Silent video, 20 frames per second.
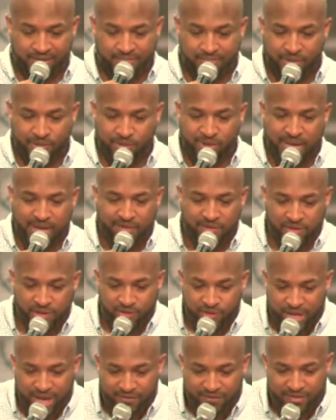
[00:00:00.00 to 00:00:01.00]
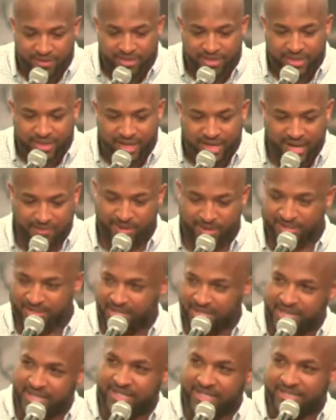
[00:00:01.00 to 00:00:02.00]
But we have to do everything. I'm
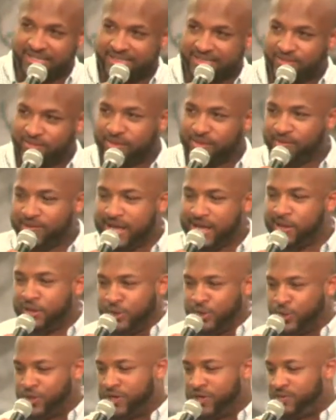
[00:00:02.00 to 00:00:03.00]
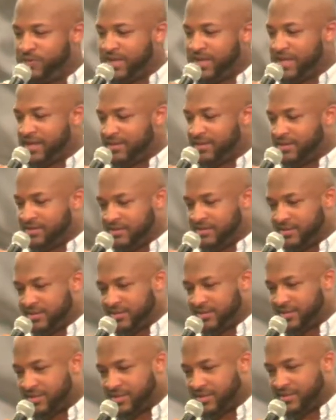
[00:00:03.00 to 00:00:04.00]
when I was growing up, we had a, a
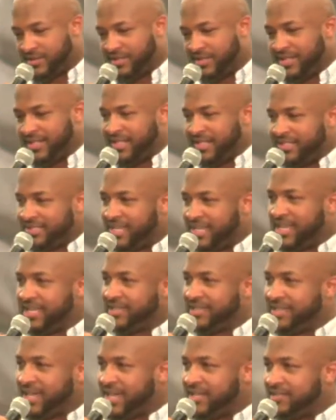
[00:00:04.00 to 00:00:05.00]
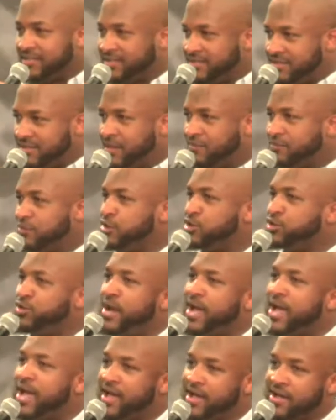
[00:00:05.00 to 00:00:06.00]
song, Take That Stuff to
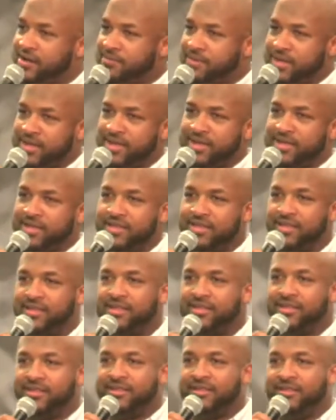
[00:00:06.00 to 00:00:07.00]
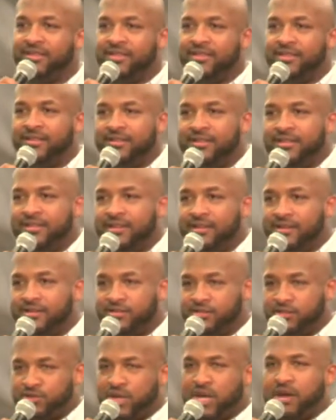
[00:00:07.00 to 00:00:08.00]
Trial, man. It was
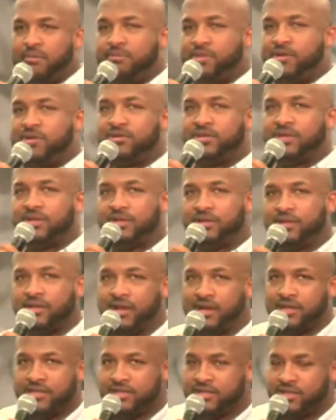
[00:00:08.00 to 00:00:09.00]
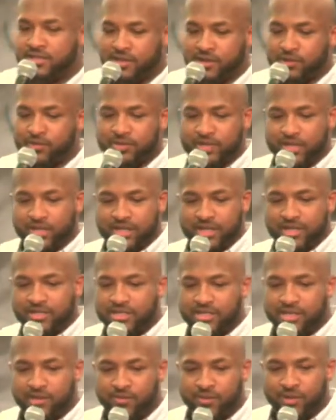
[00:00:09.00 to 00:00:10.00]
trap music. Y'all should know what that is
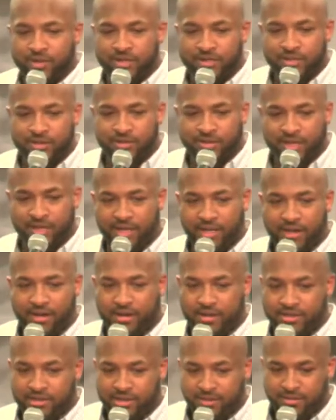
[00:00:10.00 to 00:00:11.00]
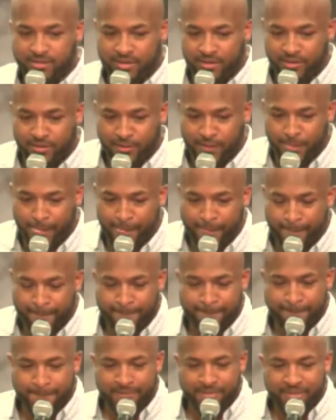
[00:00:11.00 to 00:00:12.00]
anyway, so thank God y'all don't.
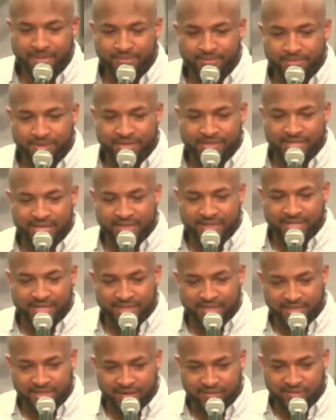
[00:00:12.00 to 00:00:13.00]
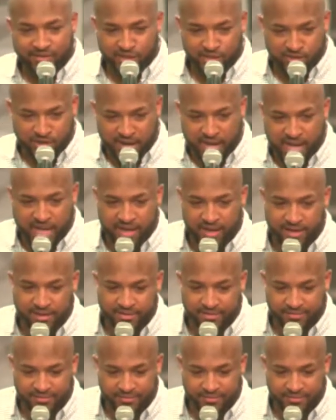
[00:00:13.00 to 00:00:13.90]
But take that stuff to trial.